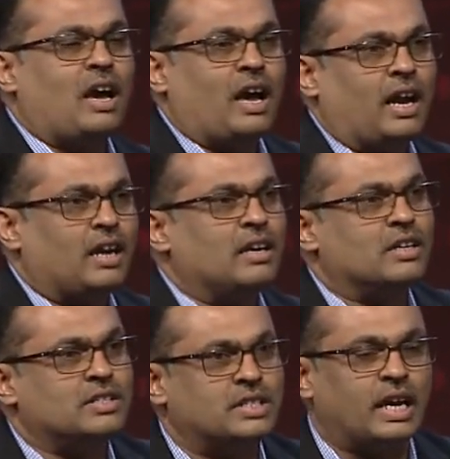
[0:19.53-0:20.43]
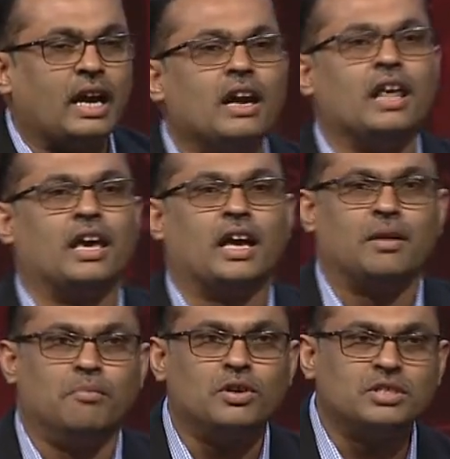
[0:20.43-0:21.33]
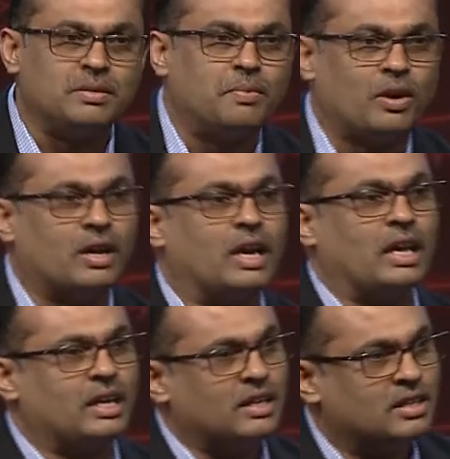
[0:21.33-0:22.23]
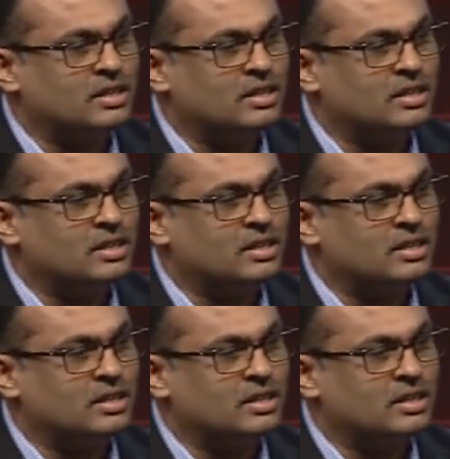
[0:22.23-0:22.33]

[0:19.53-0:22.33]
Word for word: And secondly, and most importantly,